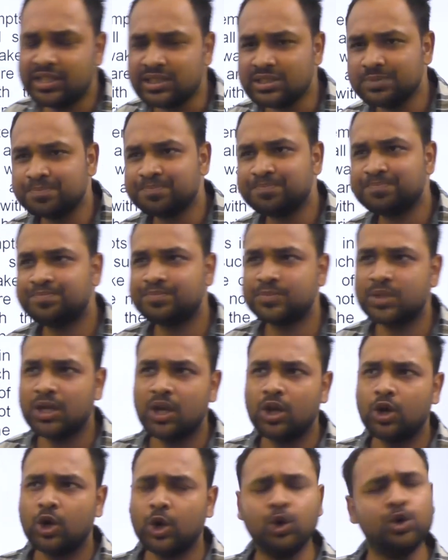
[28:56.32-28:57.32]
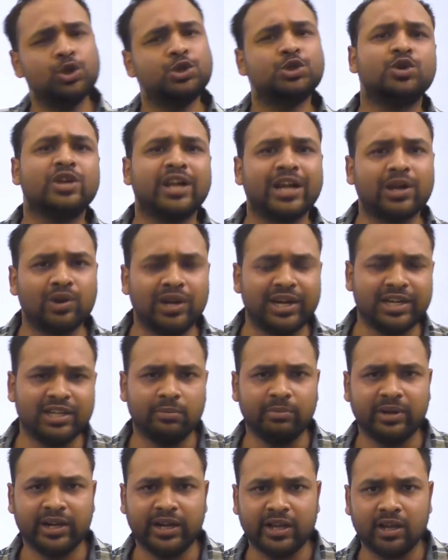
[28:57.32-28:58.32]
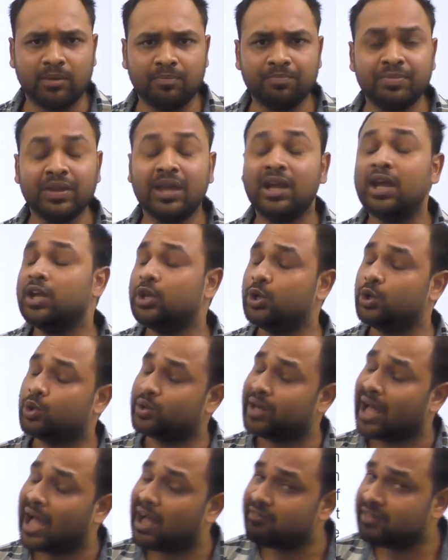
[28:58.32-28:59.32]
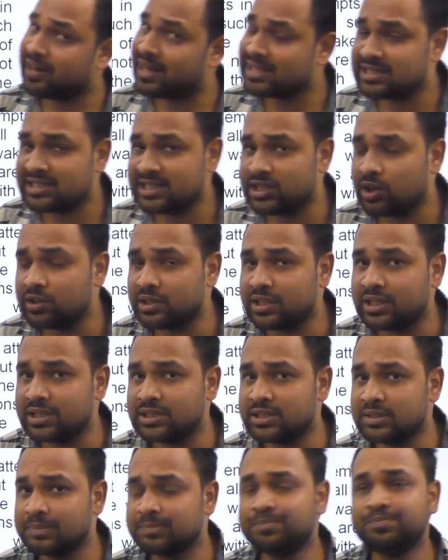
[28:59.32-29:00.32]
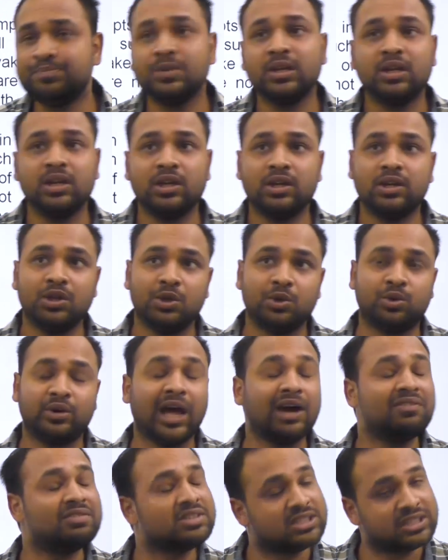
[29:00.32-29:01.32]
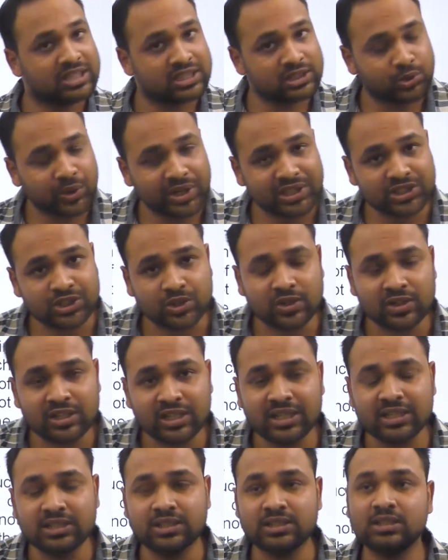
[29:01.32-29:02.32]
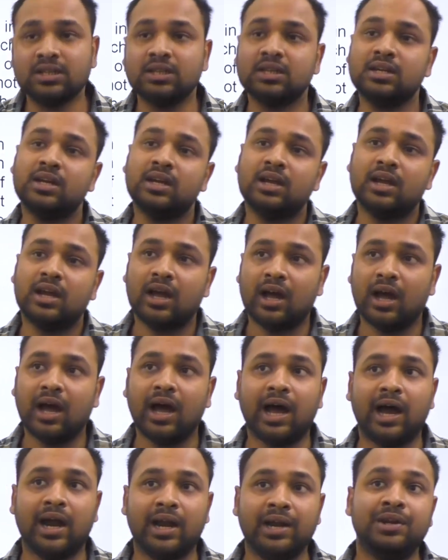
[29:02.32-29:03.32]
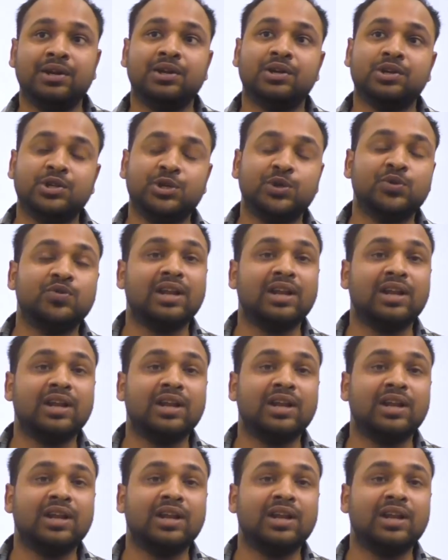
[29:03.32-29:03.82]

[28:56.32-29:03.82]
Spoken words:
is, who should regulate the media? You could have an essay on this. You could have a GS question on this. And you